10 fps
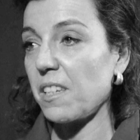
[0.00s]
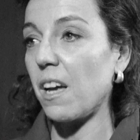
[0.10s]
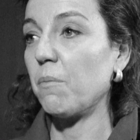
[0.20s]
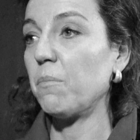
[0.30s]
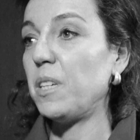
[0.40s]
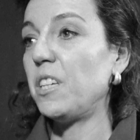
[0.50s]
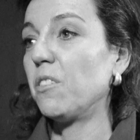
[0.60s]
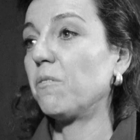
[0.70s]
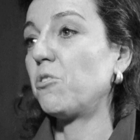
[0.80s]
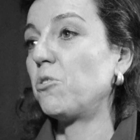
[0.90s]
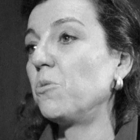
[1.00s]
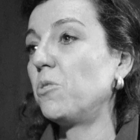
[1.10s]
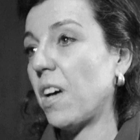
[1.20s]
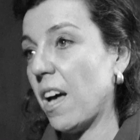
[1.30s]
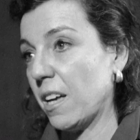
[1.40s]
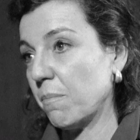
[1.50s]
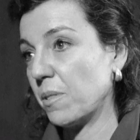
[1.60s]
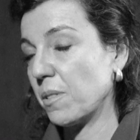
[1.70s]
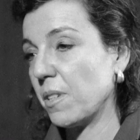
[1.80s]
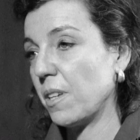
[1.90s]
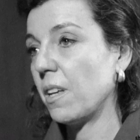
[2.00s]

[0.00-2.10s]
can be of two types.